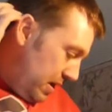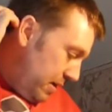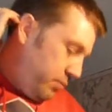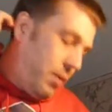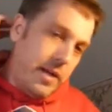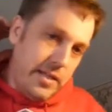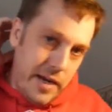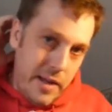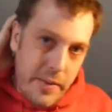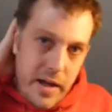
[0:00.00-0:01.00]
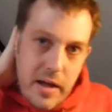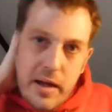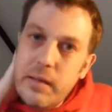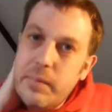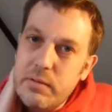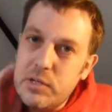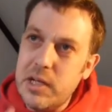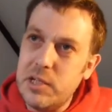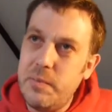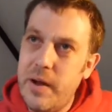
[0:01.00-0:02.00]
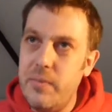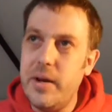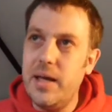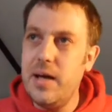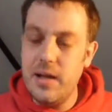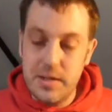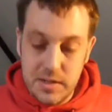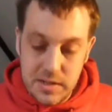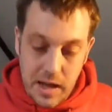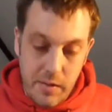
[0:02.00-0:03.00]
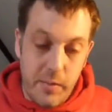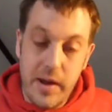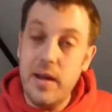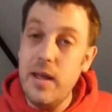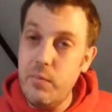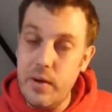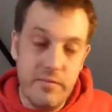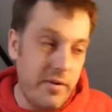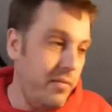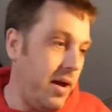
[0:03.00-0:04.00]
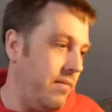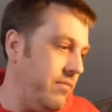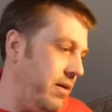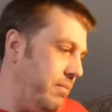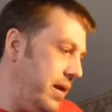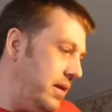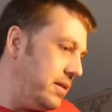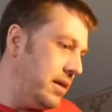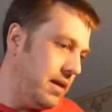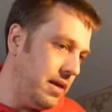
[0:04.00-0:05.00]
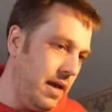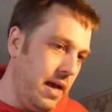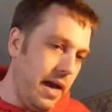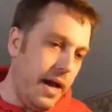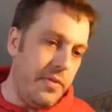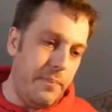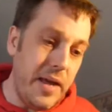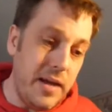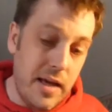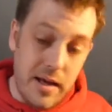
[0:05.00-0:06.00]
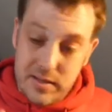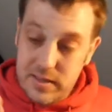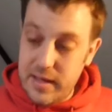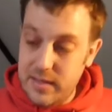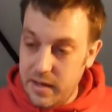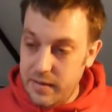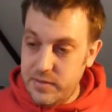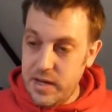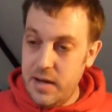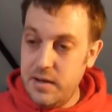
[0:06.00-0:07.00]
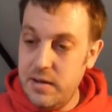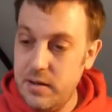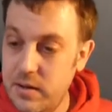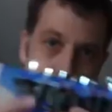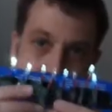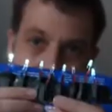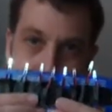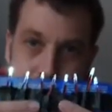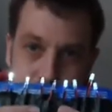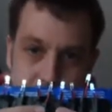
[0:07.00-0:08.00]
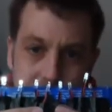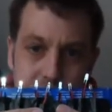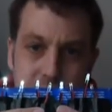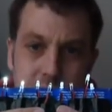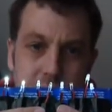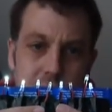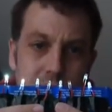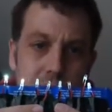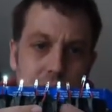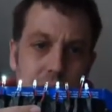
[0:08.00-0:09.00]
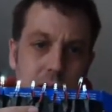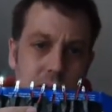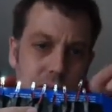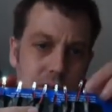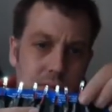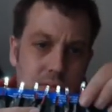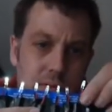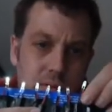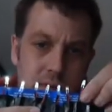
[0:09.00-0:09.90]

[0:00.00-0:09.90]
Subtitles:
Probably done it a bit early, but it was an experiment in colours to see how it went. It went very well. I'm very pleased. The big last thing that I've done looks like that when I turn all the lights off.